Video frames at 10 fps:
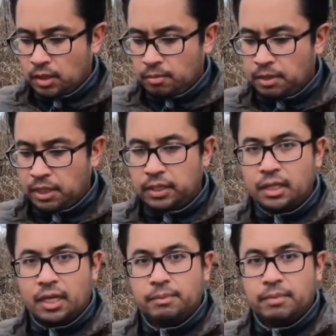But
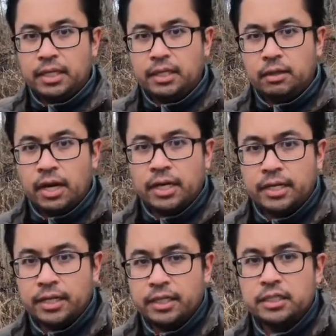let me go ahead and
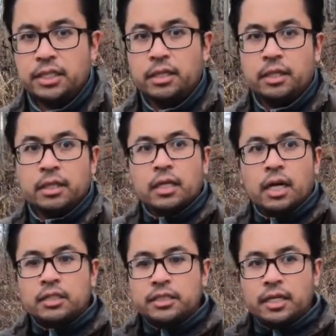get this
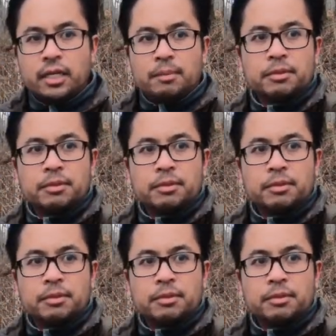all set up.